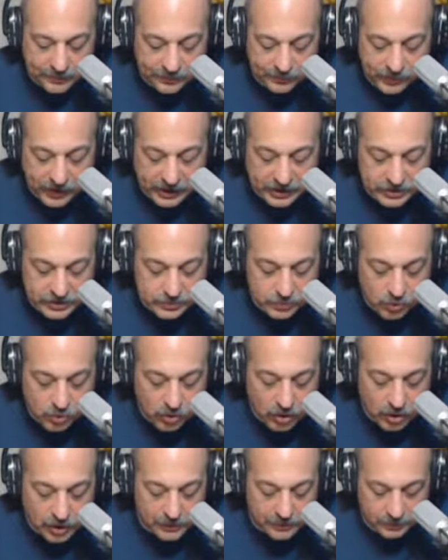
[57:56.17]
He's
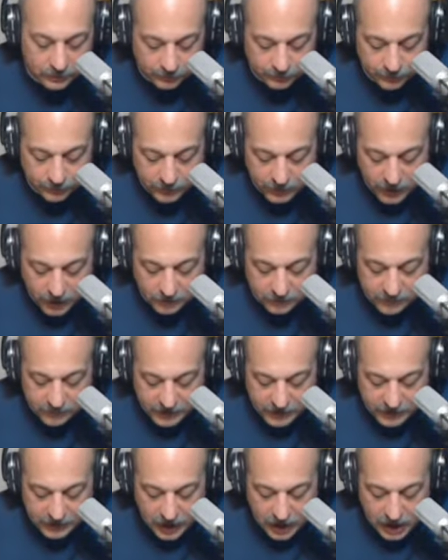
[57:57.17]
more of
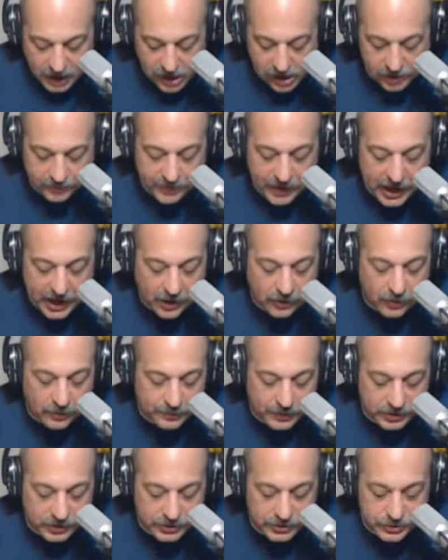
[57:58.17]
a power
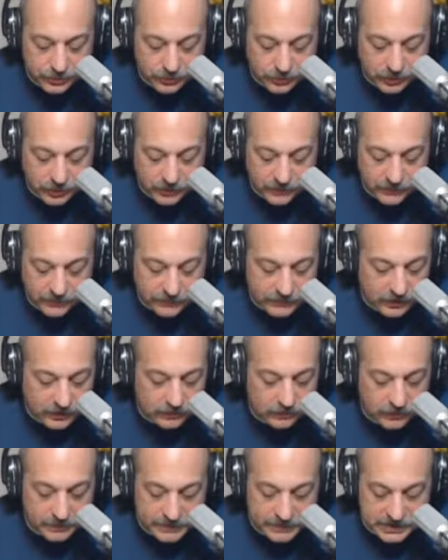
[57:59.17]
puncher with a
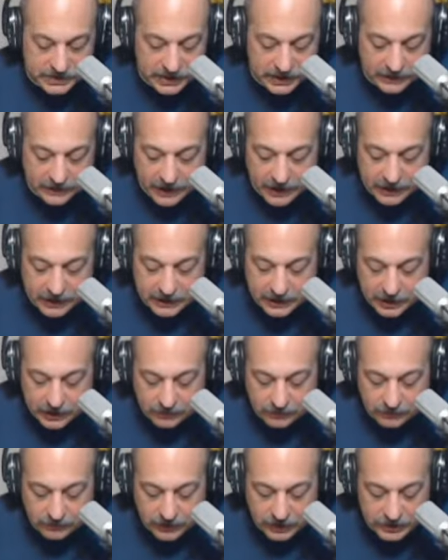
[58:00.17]
53%
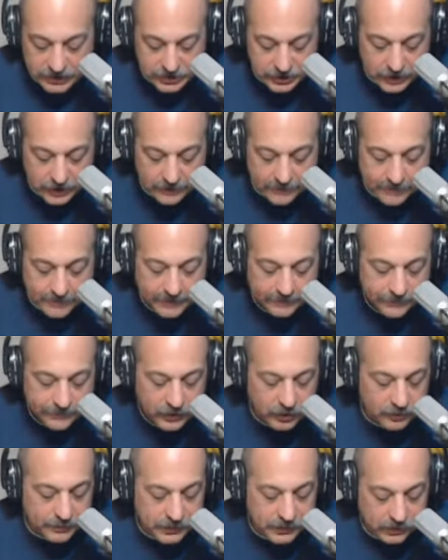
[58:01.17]
knockout ratio. The
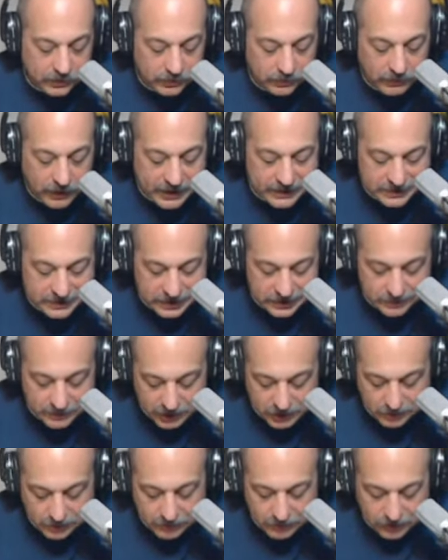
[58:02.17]
computer ranks him
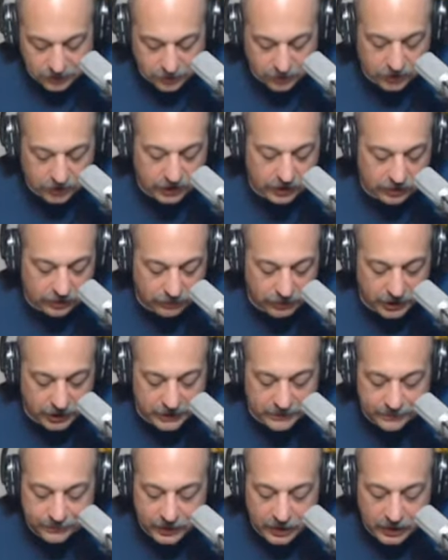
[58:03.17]
at number
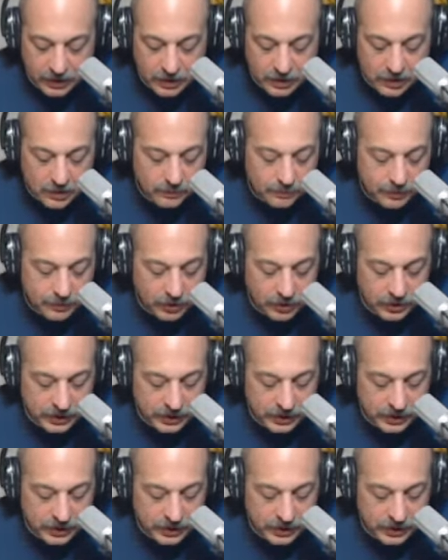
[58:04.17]
33, but